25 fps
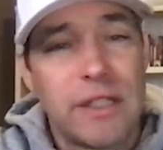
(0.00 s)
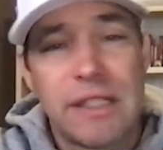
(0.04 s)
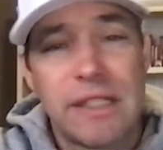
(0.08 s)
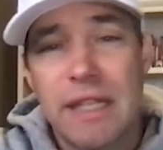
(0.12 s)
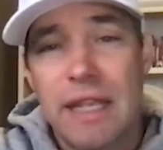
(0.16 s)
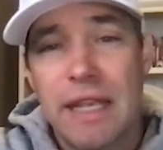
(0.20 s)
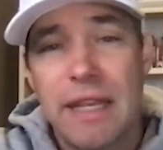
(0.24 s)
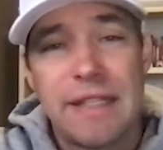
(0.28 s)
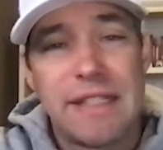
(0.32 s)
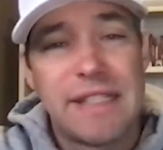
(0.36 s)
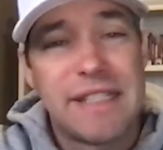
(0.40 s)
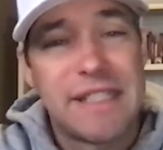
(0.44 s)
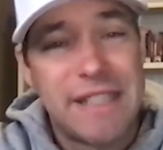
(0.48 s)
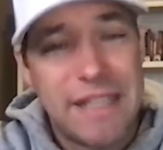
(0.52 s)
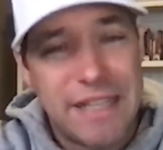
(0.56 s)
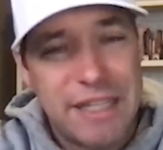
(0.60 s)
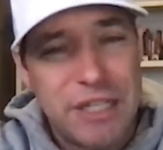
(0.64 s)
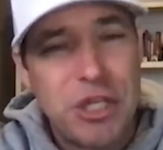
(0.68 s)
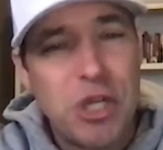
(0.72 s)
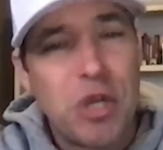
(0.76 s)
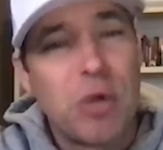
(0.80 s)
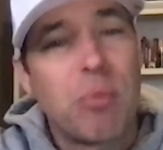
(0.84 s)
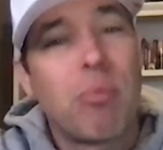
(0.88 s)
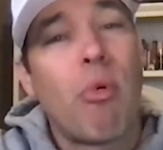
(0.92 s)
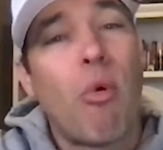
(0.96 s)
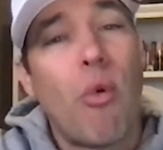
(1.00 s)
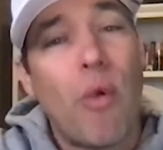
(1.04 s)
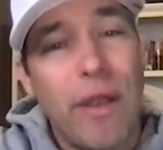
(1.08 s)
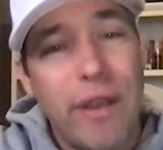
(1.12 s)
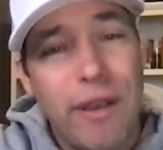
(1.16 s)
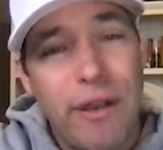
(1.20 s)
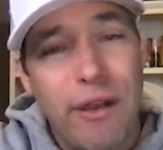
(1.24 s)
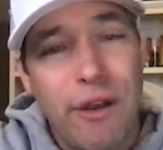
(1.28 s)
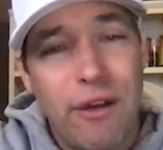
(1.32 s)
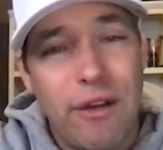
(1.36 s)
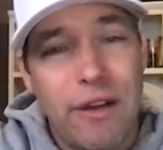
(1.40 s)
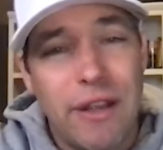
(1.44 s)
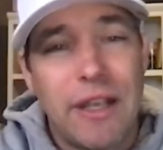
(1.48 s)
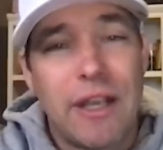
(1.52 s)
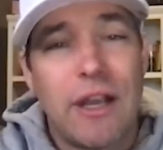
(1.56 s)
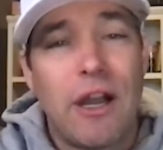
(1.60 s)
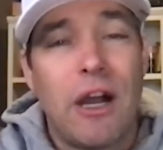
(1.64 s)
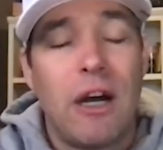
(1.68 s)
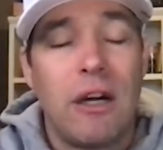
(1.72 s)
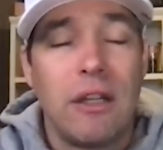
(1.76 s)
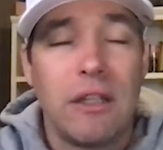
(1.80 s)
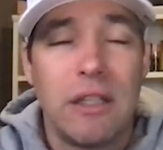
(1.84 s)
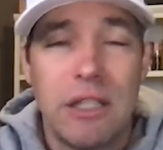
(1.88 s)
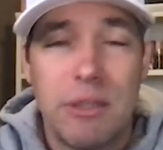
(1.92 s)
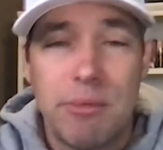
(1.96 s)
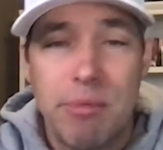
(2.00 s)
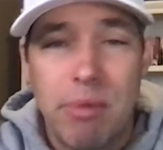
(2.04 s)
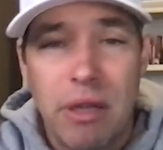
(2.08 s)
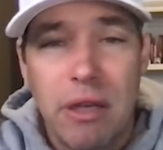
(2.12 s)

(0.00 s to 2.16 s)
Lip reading: to say, six-year point guard in college,